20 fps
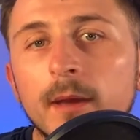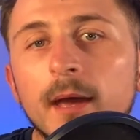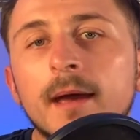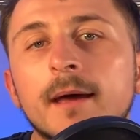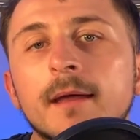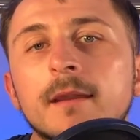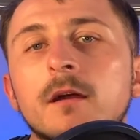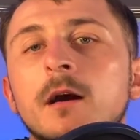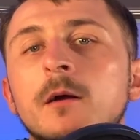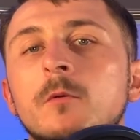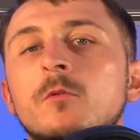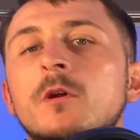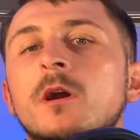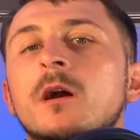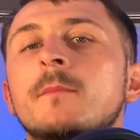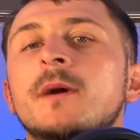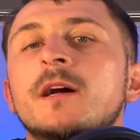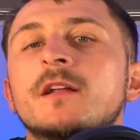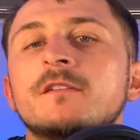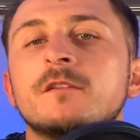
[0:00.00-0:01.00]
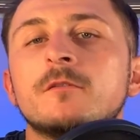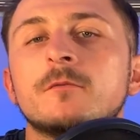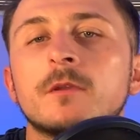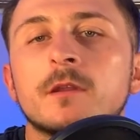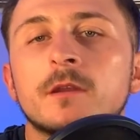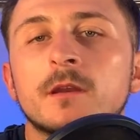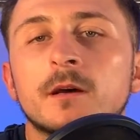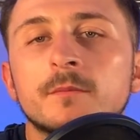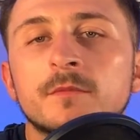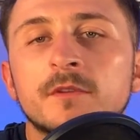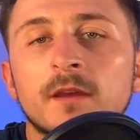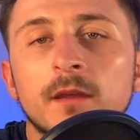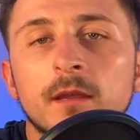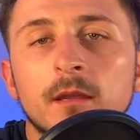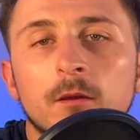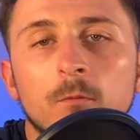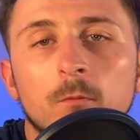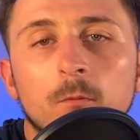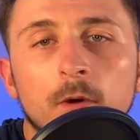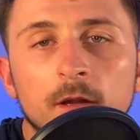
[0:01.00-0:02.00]
and I will come back to you with an
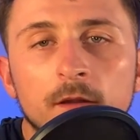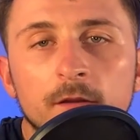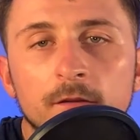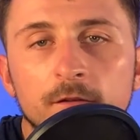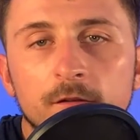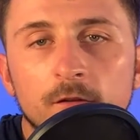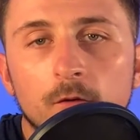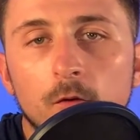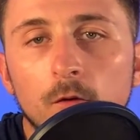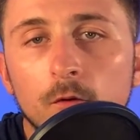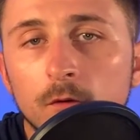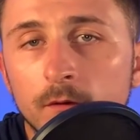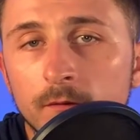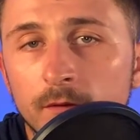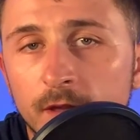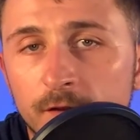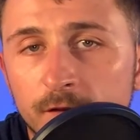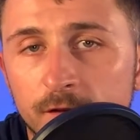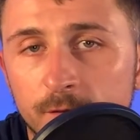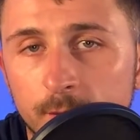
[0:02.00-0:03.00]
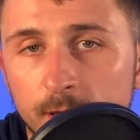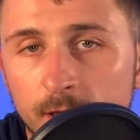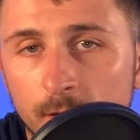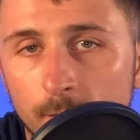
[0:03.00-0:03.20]
update once all of this has been